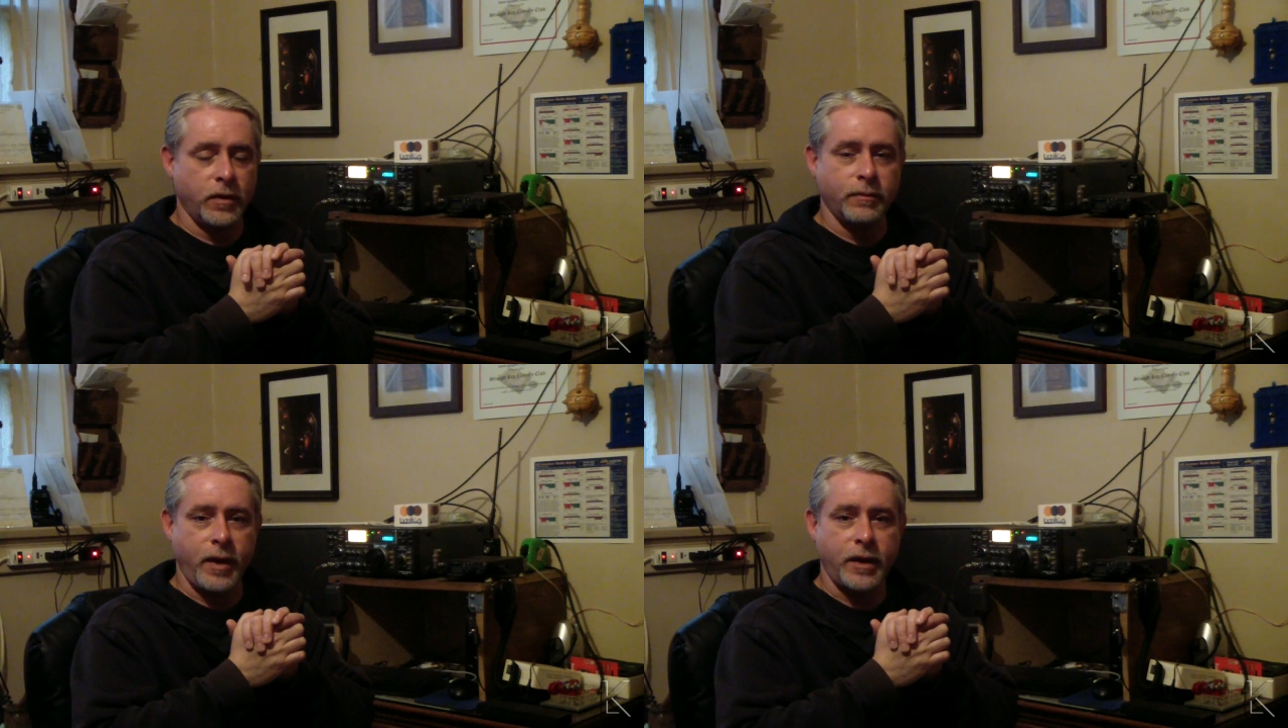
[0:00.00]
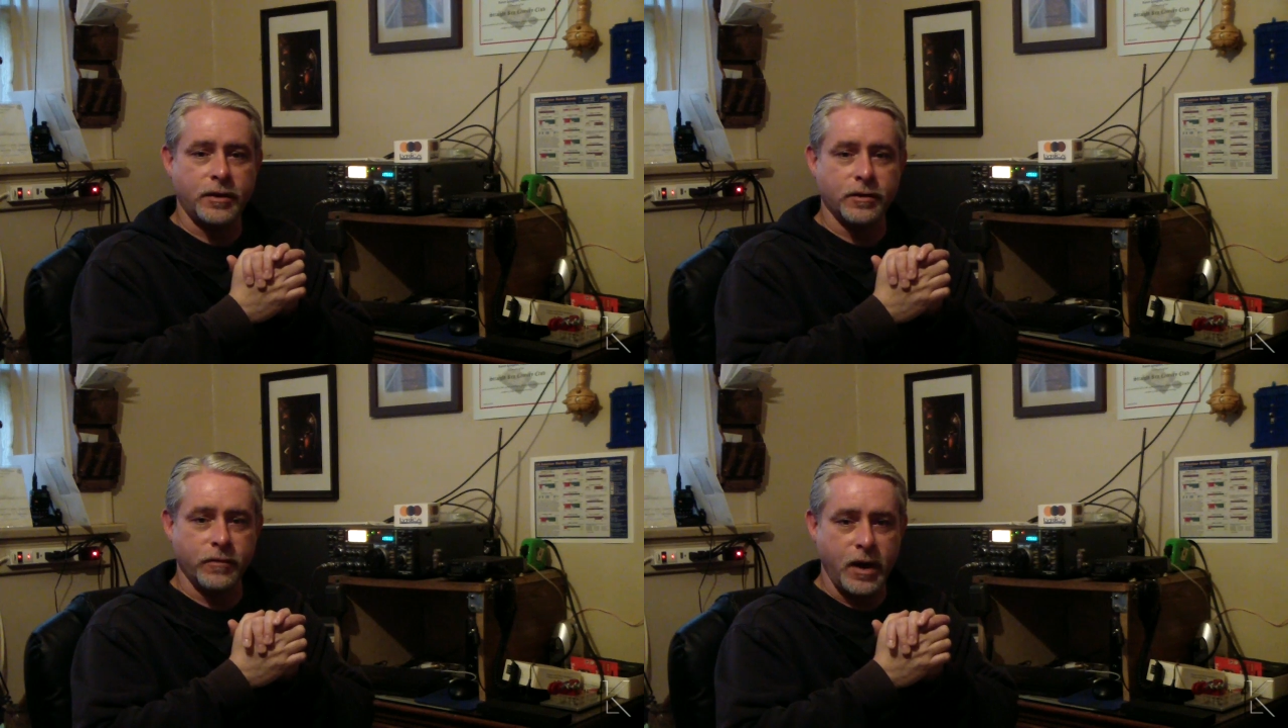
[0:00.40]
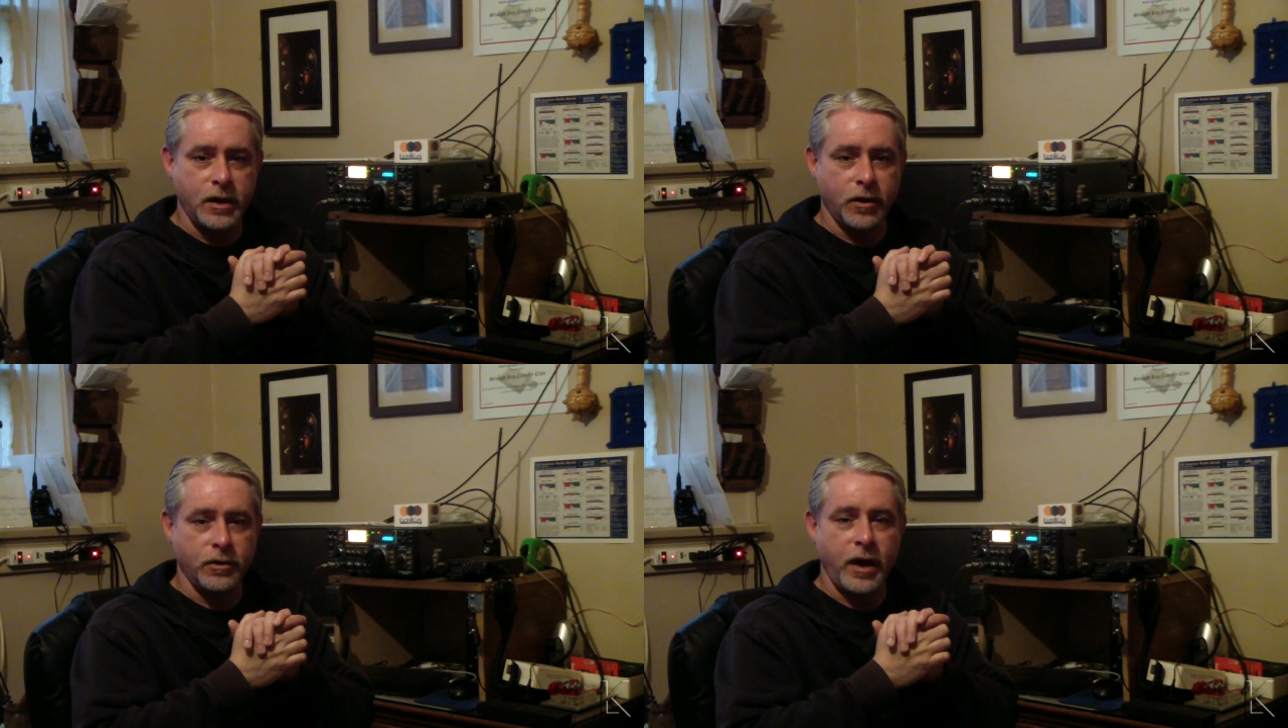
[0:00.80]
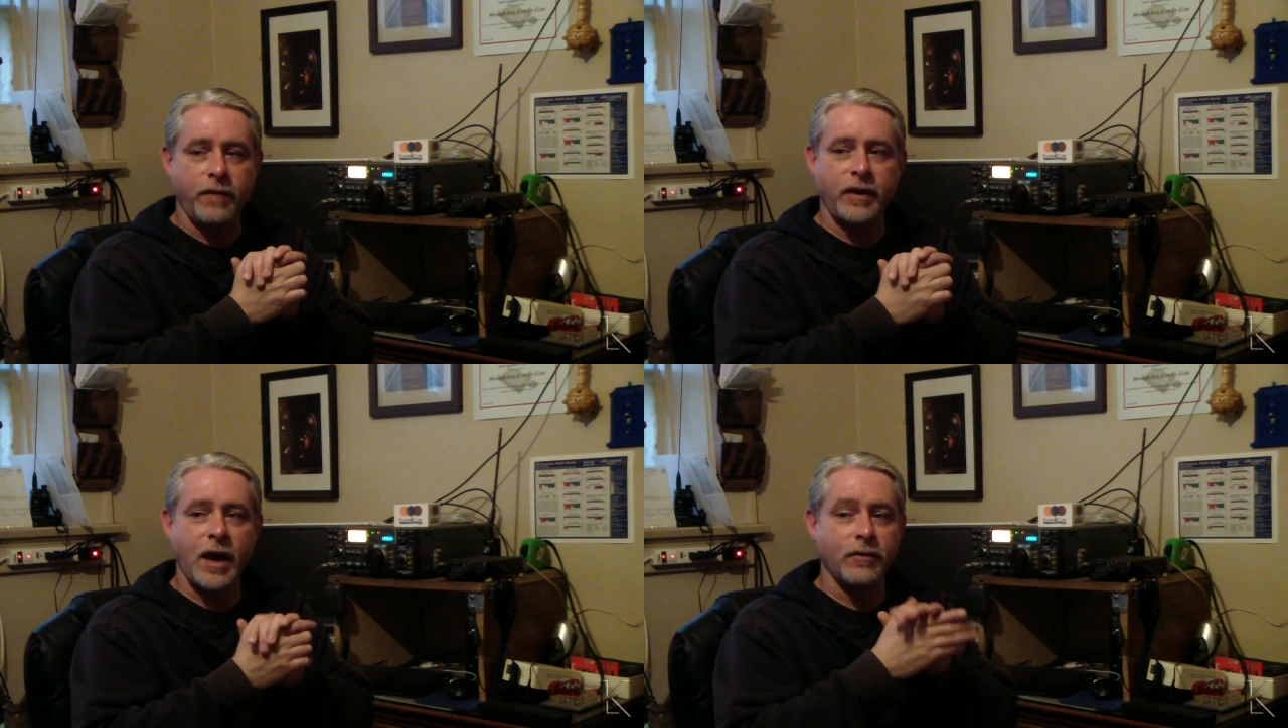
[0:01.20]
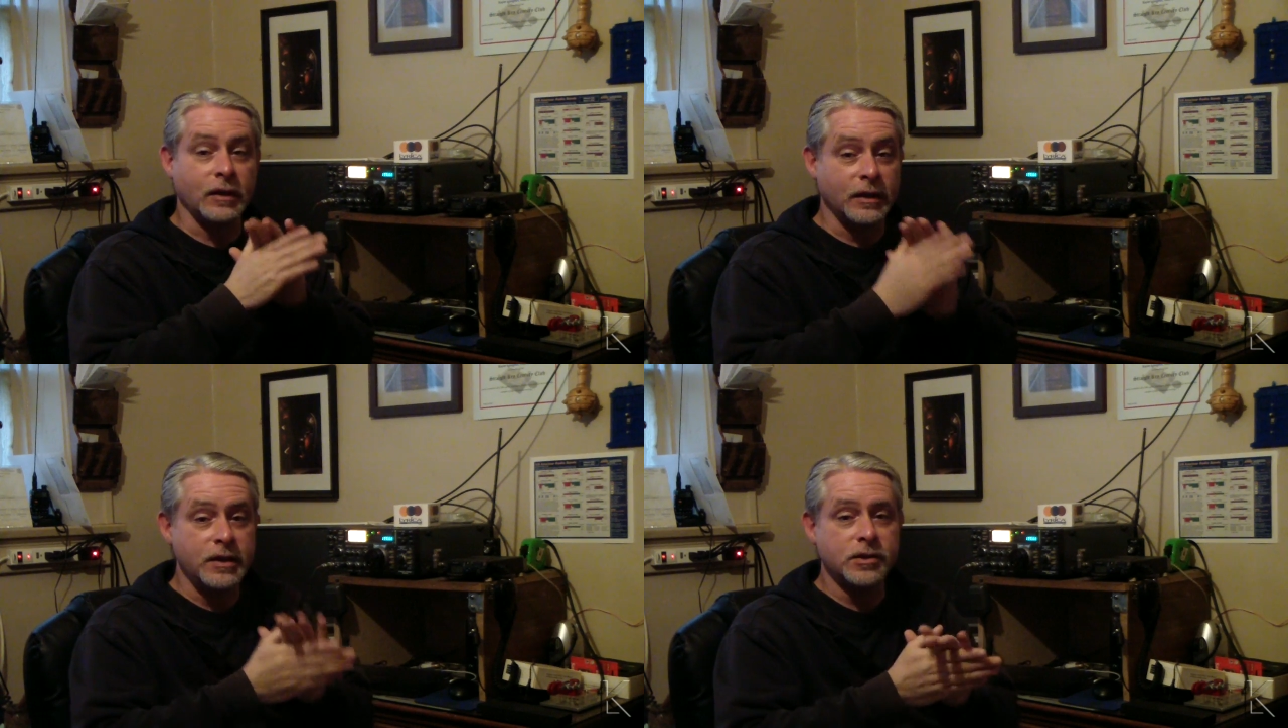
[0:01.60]
going back to the radio, you have to have
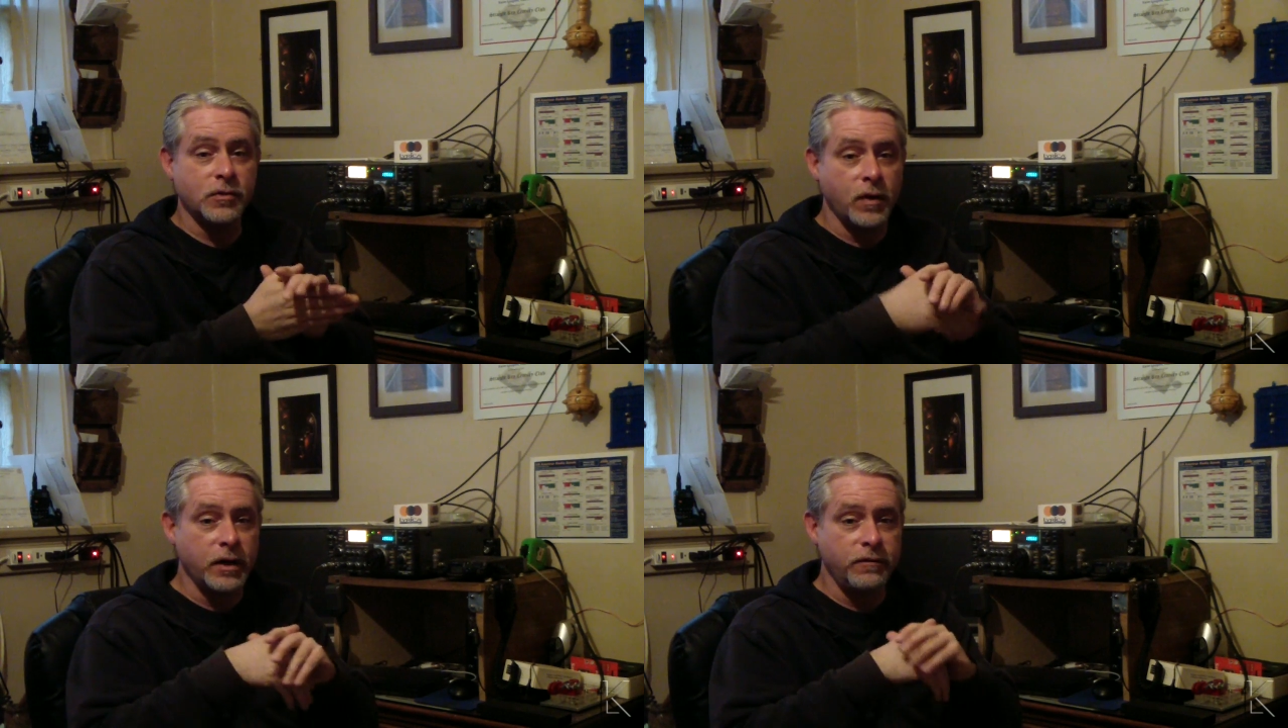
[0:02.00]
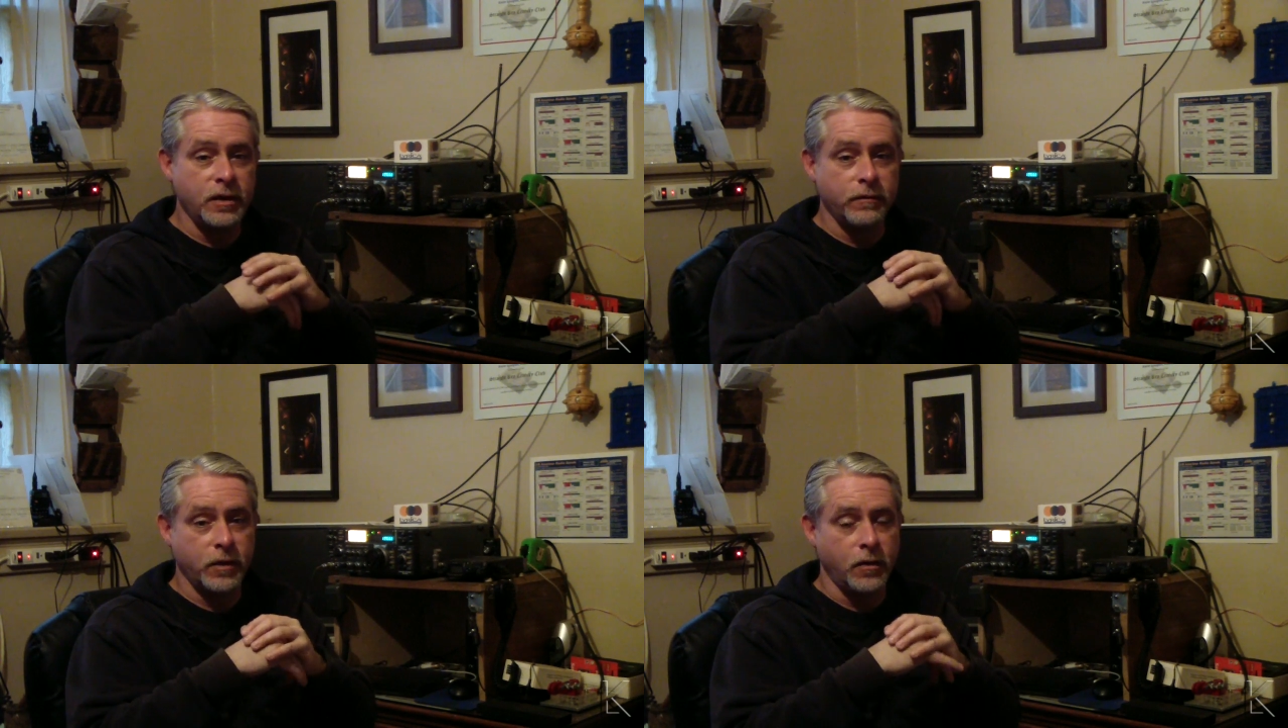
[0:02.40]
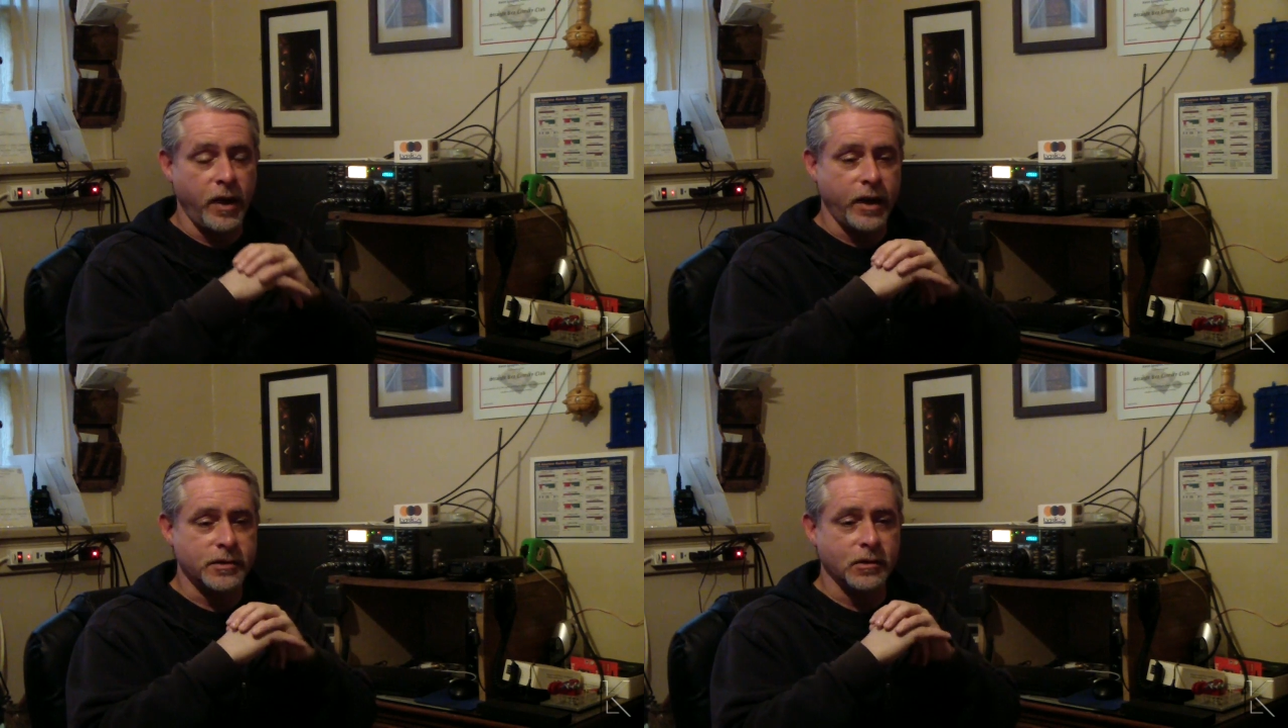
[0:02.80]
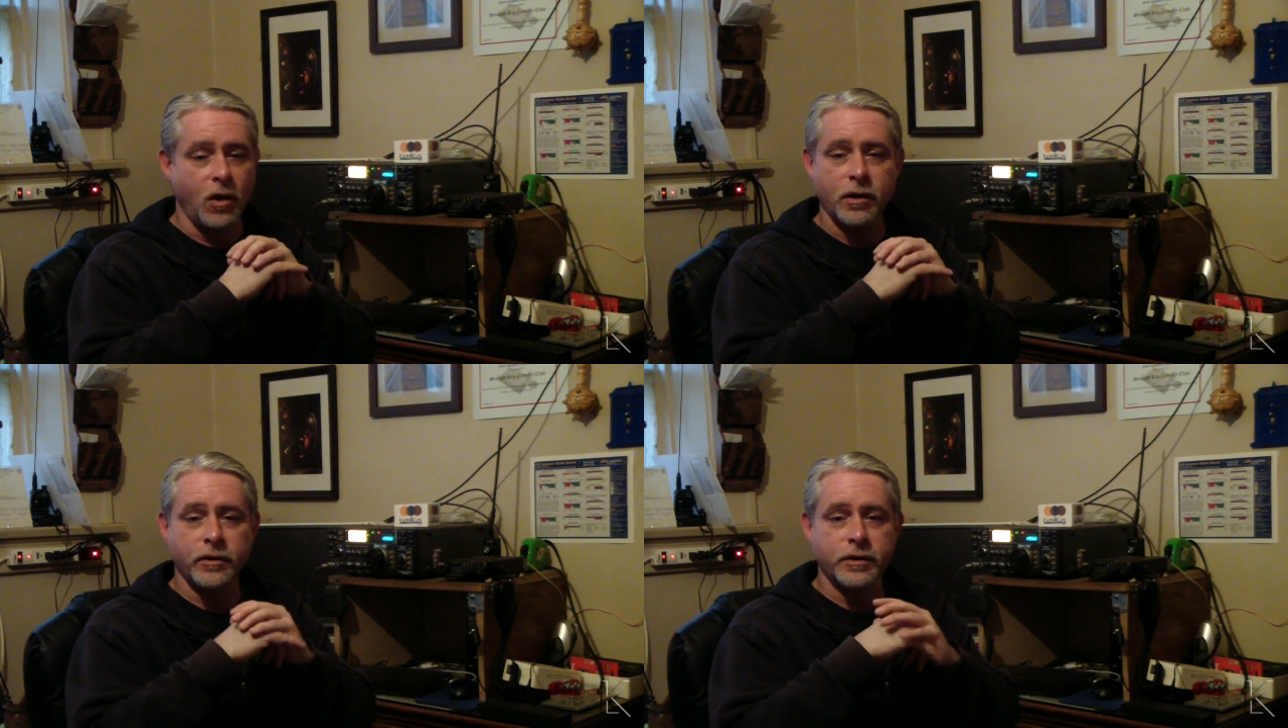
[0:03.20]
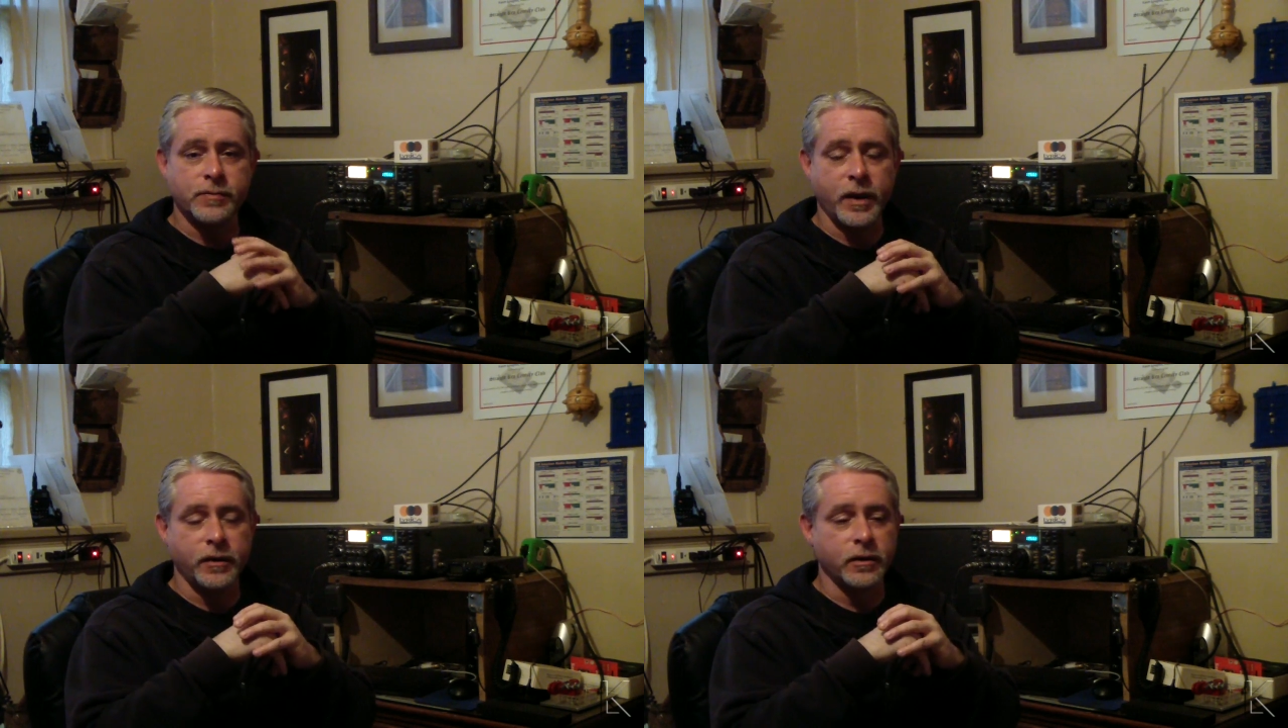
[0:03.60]
at least 20 feet of coax, longer
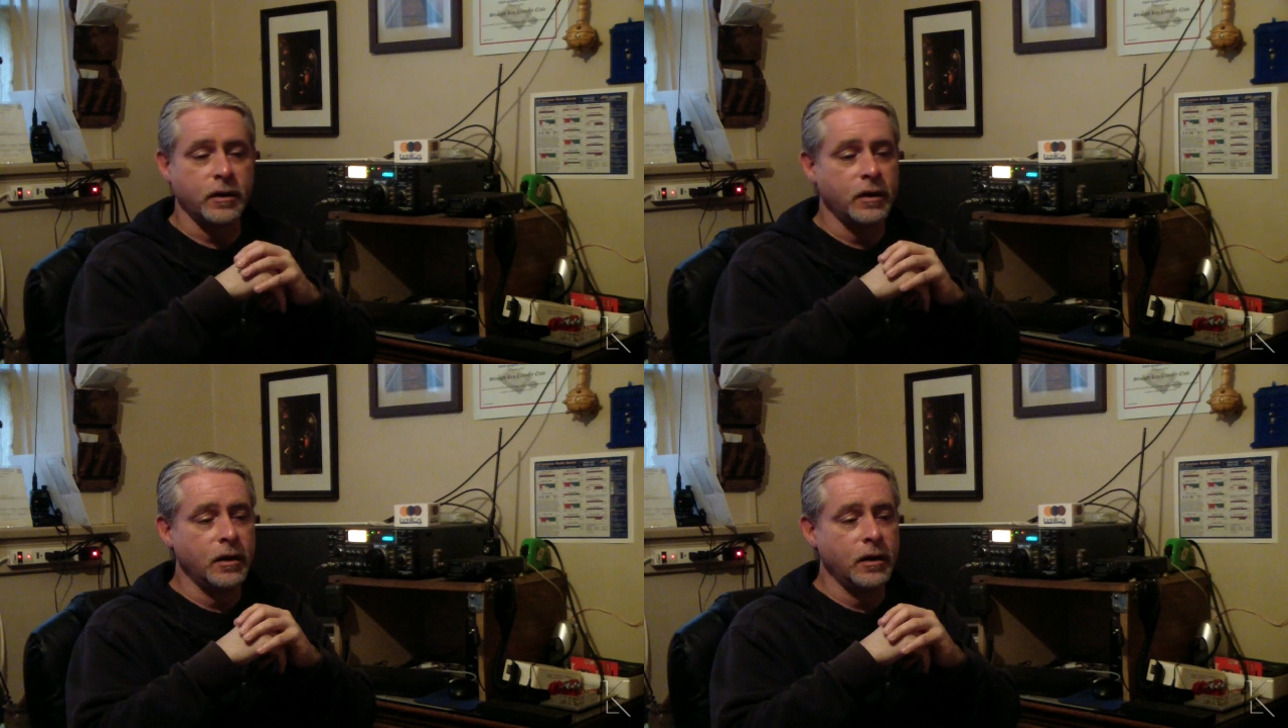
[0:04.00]
is better.